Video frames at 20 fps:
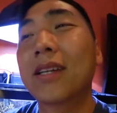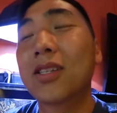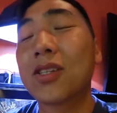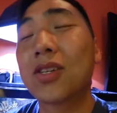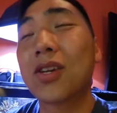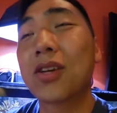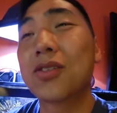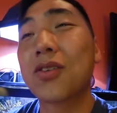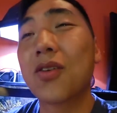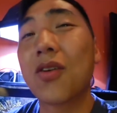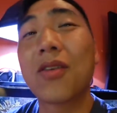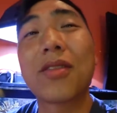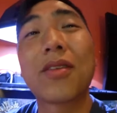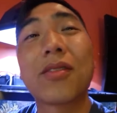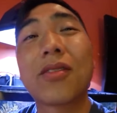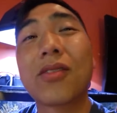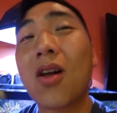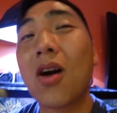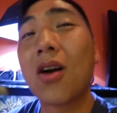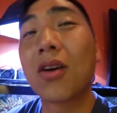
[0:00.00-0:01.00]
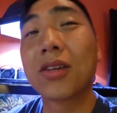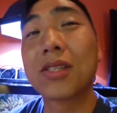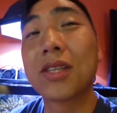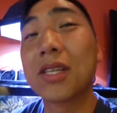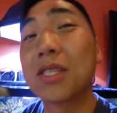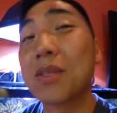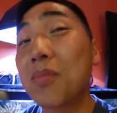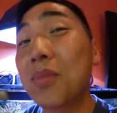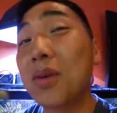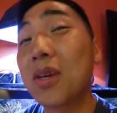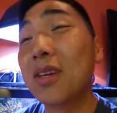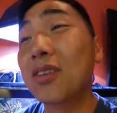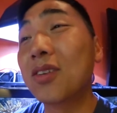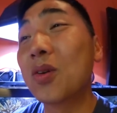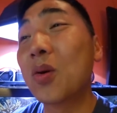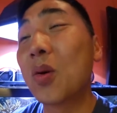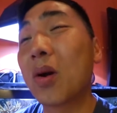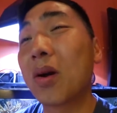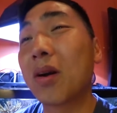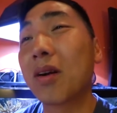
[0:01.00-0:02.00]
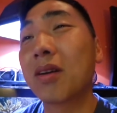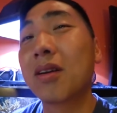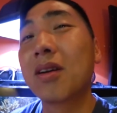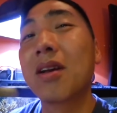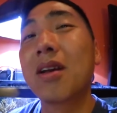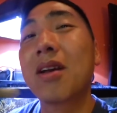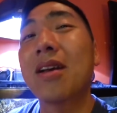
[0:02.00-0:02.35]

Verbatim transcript: just because you're in there the longest doesn't mean you are